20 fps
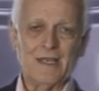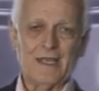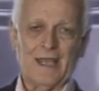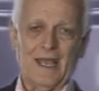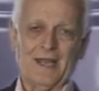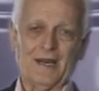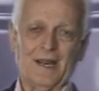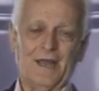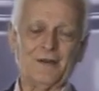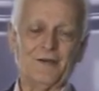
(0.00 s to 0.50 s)

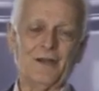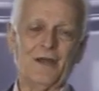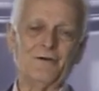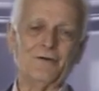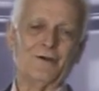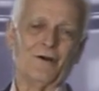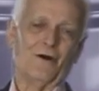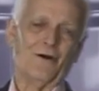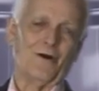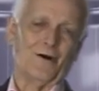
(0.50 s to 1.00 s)
and I know
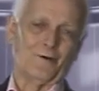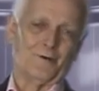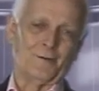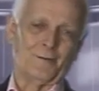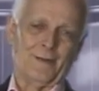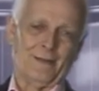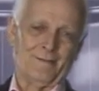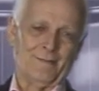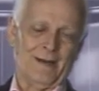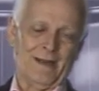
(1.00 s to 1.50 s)
your heart will
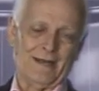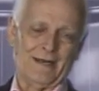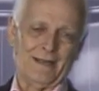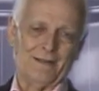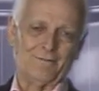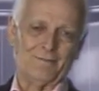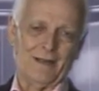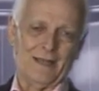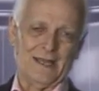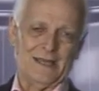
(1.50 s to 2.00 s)
be mightily
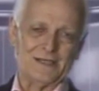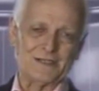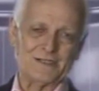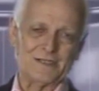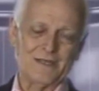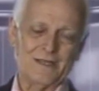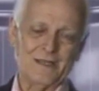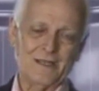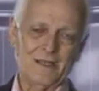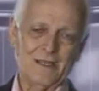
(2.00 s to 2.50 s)
blessed.